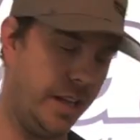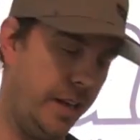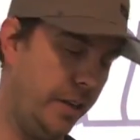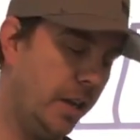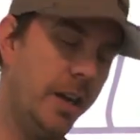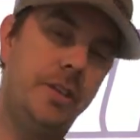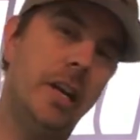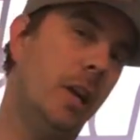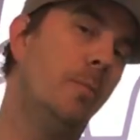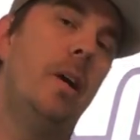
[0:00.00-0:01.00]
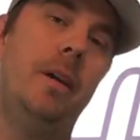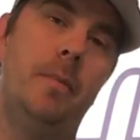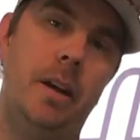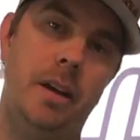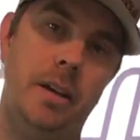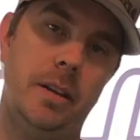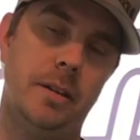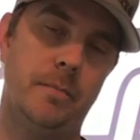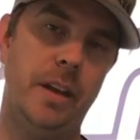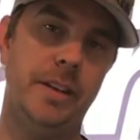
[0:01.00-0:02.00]
of that, you got to check out my
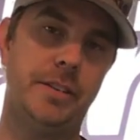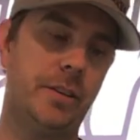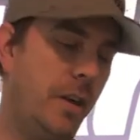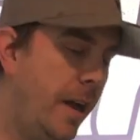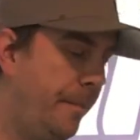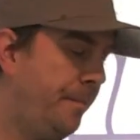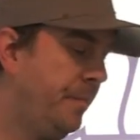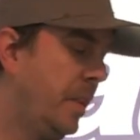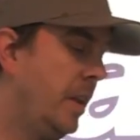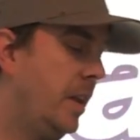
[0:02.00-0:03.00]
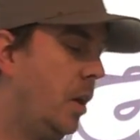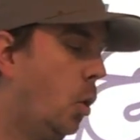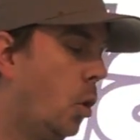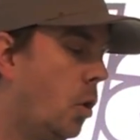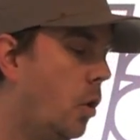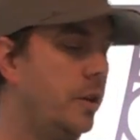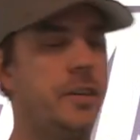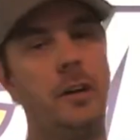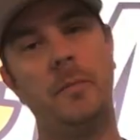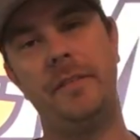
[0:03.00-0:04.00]
Instagram or
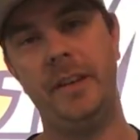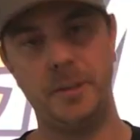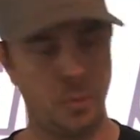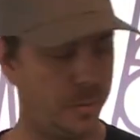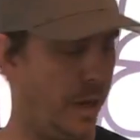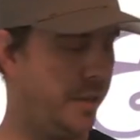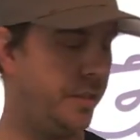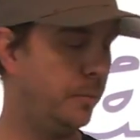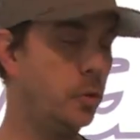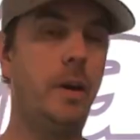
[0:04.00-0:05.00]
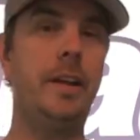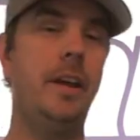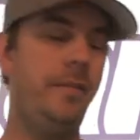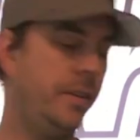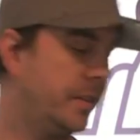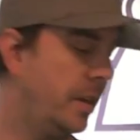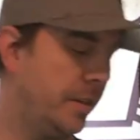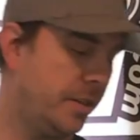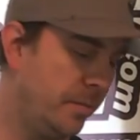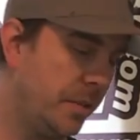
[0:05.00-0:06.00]
check out my Facebook page, Tim Blue AK VS
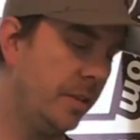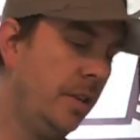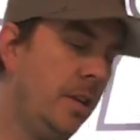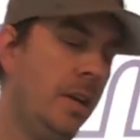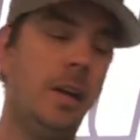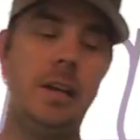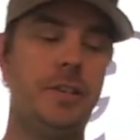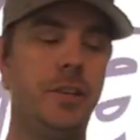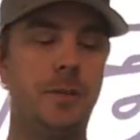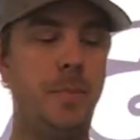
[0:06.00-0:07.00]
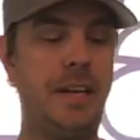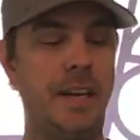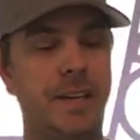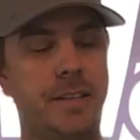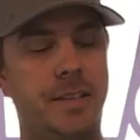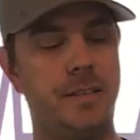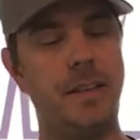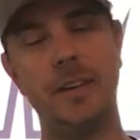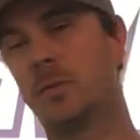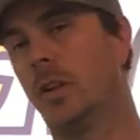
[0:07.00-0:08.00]
Customs, just
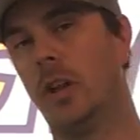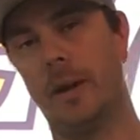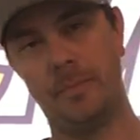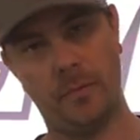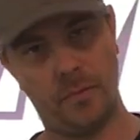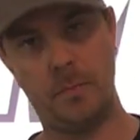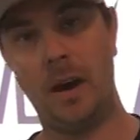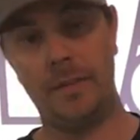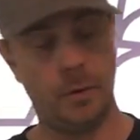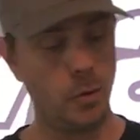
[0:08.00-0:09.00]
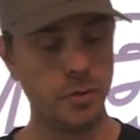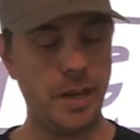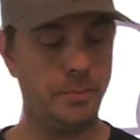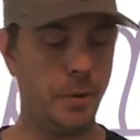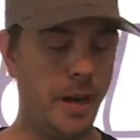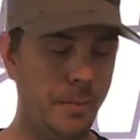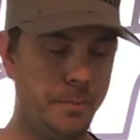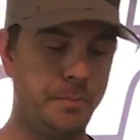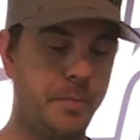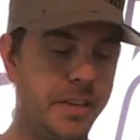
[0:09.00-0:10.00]
because that's where a lot of photos get put
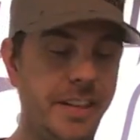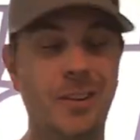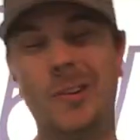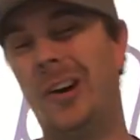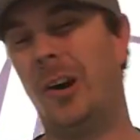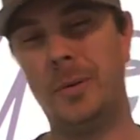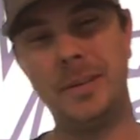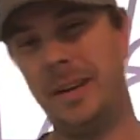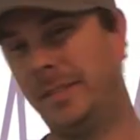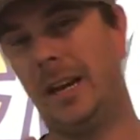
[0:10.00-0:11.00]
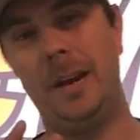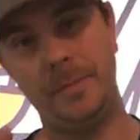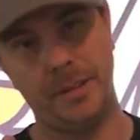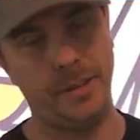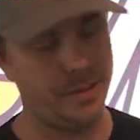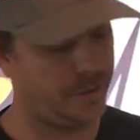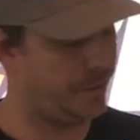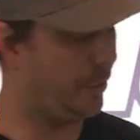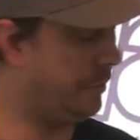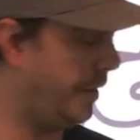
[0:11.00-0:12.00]
up, because I don't always have time
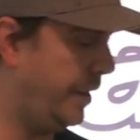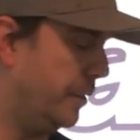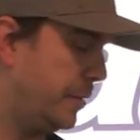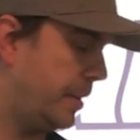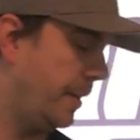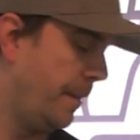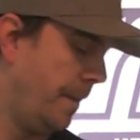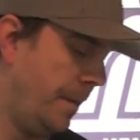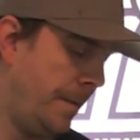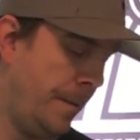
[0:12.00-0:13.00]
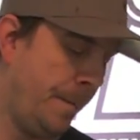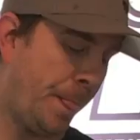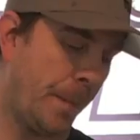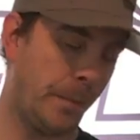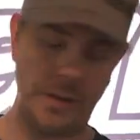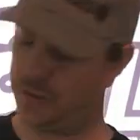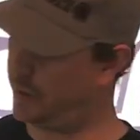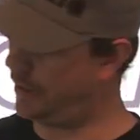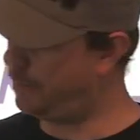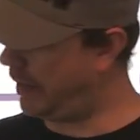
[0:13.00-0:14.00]
to do videos. What else
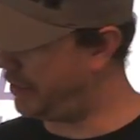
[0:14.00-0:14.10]
is on the